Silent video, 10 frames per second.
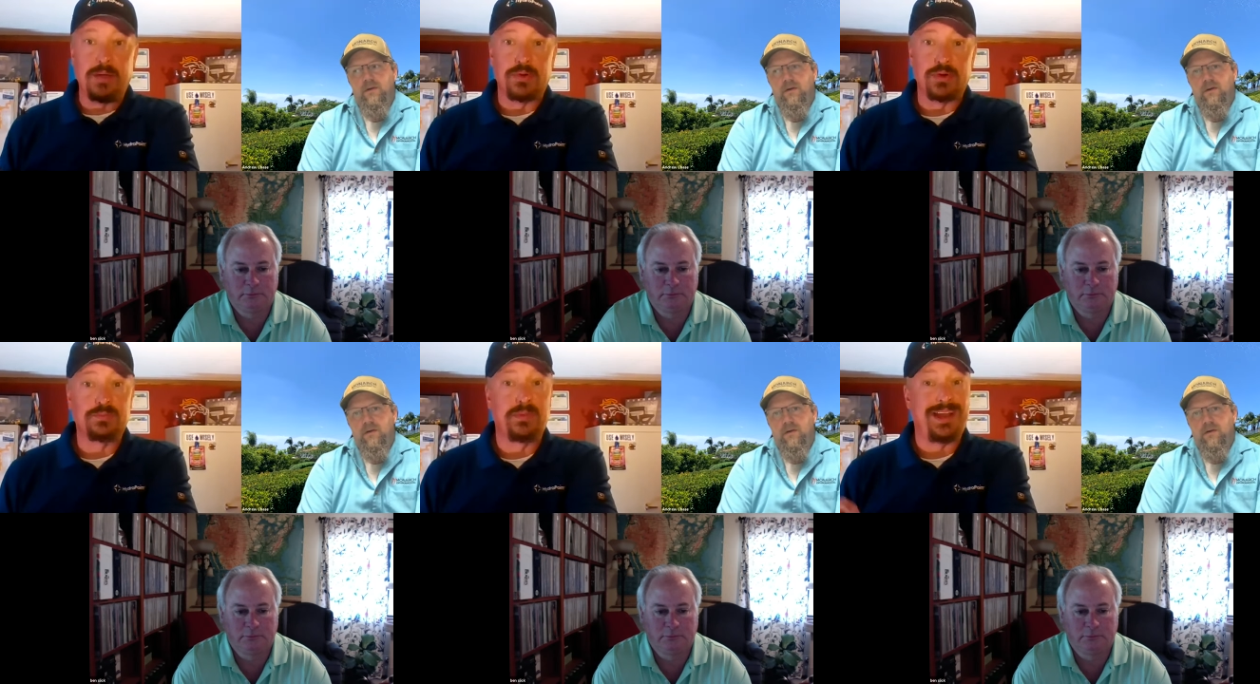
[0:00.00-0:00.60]

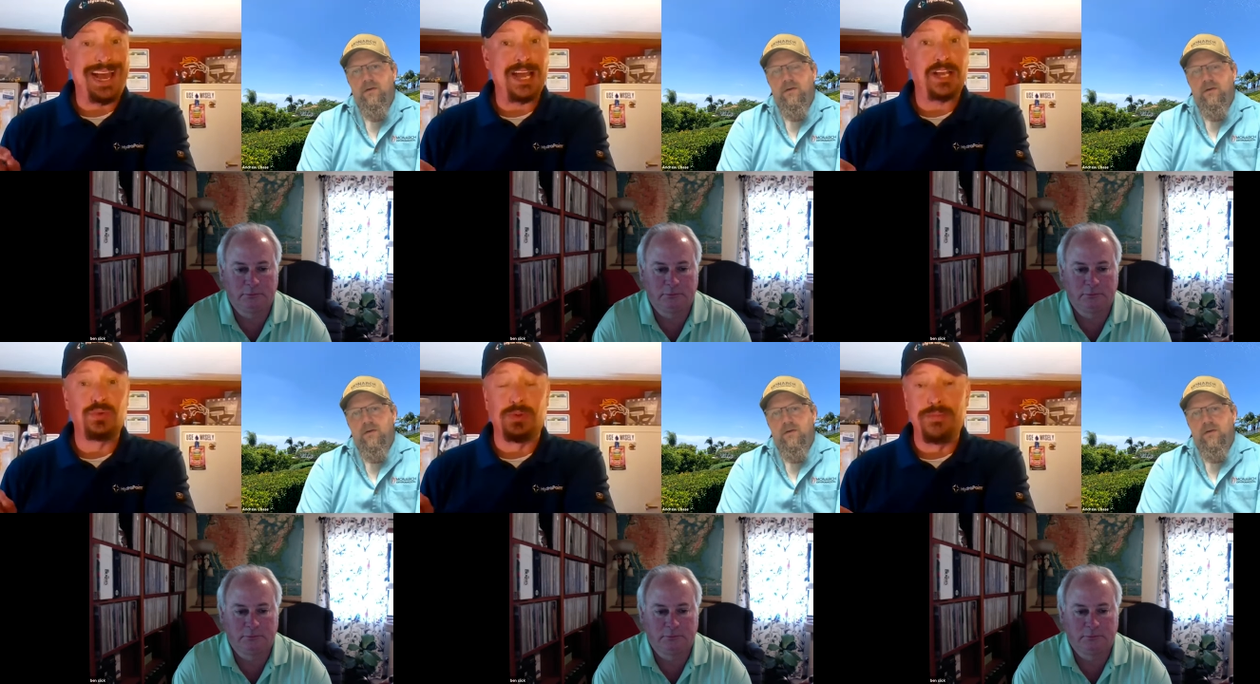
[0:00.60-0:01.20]
Speaker 1: numbers but
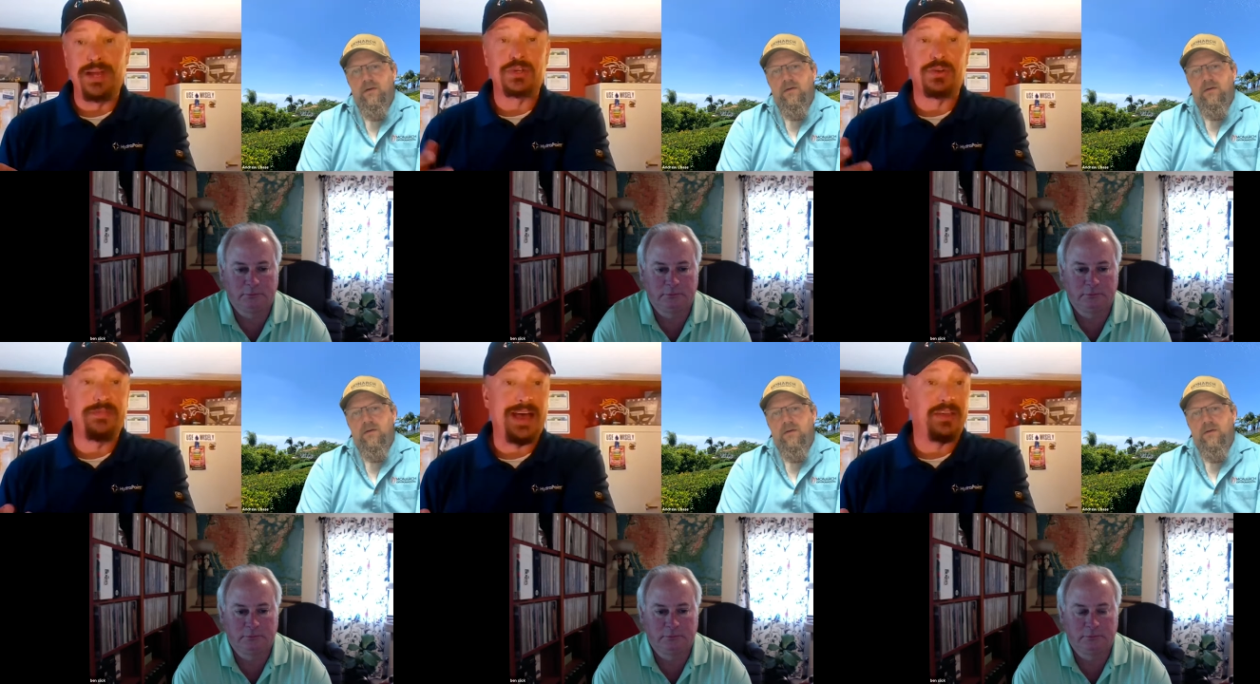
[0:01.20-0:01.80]
actual
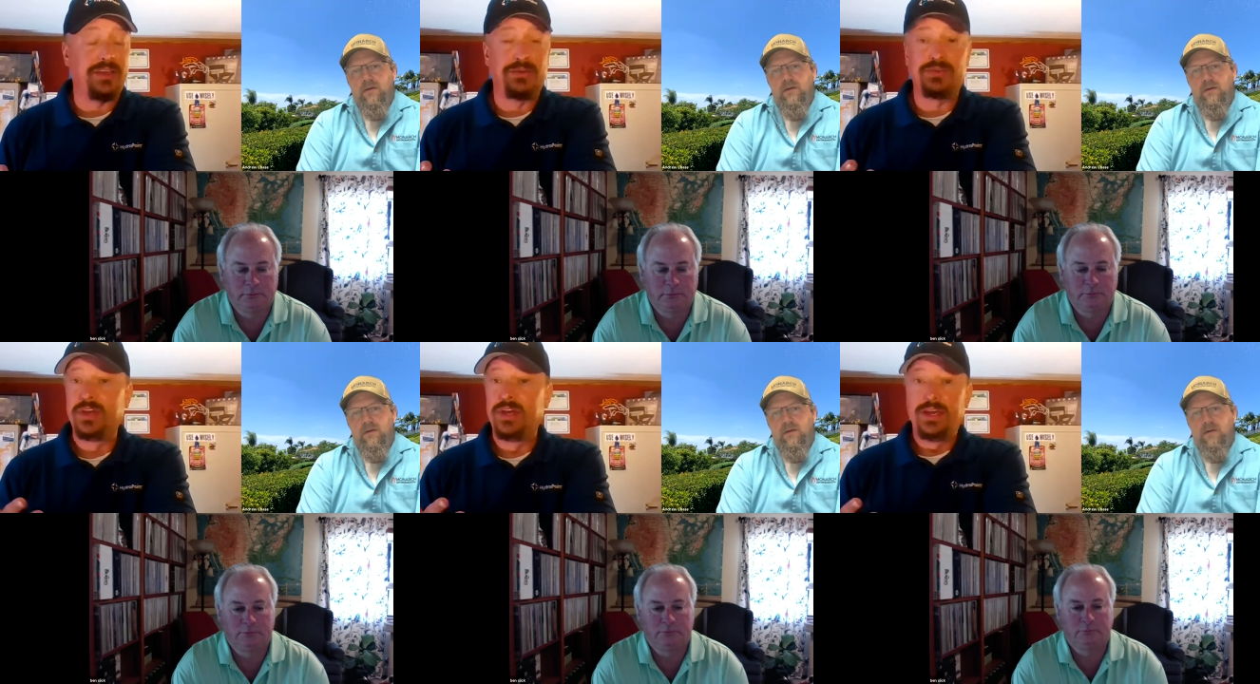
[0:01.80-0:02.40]
measured values